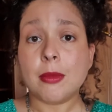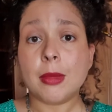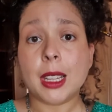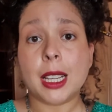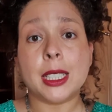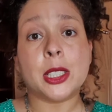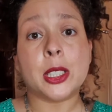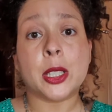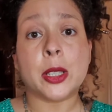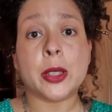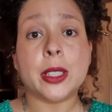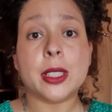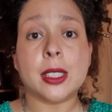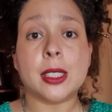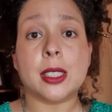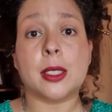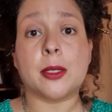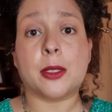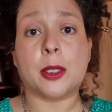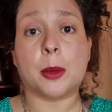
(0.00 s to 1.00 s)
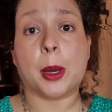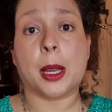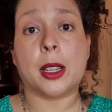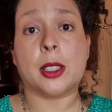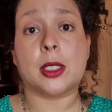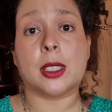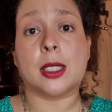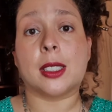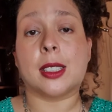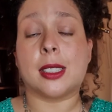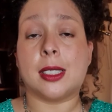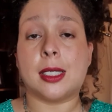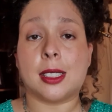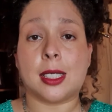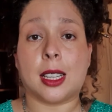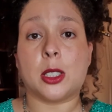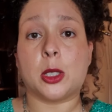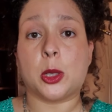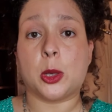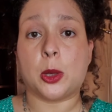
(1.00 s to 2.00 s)
sharing this information can
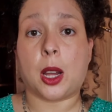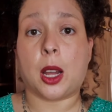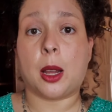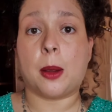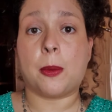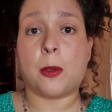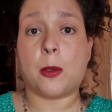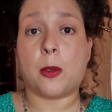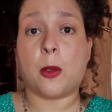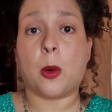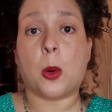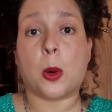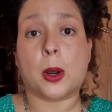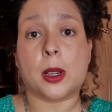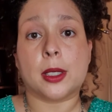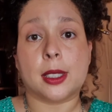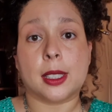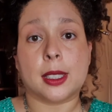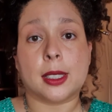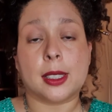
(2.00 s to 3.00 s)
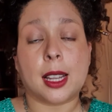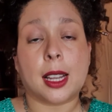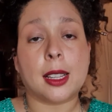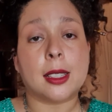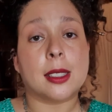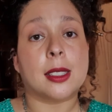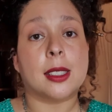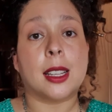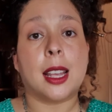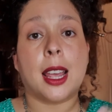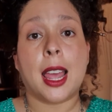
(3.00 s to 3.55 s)
set you up for success